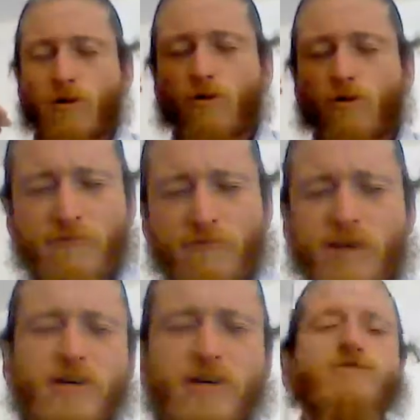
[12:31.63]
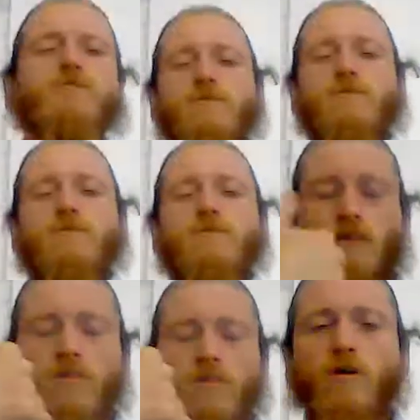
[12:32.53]
go to a field
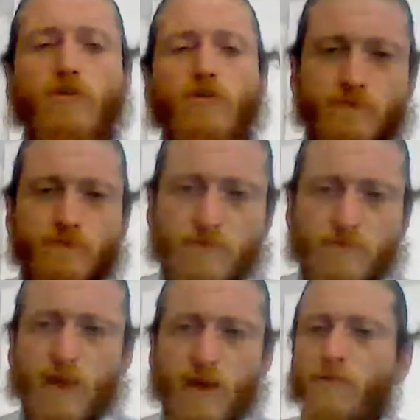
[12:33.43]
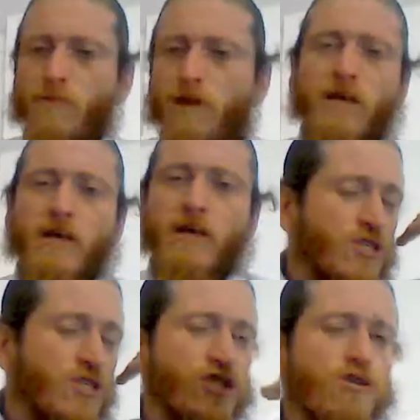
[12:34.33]
alone and really
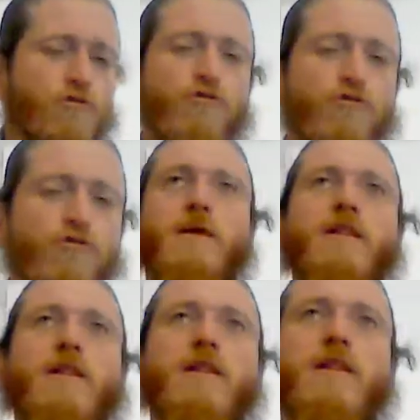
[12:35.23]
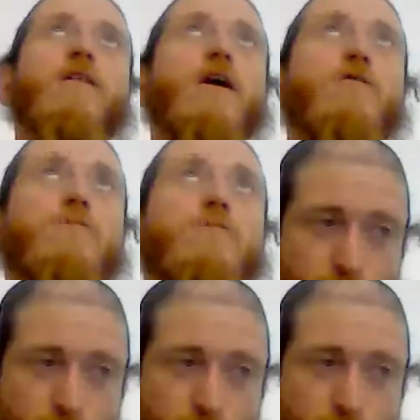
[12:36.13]
just scream and let it all out.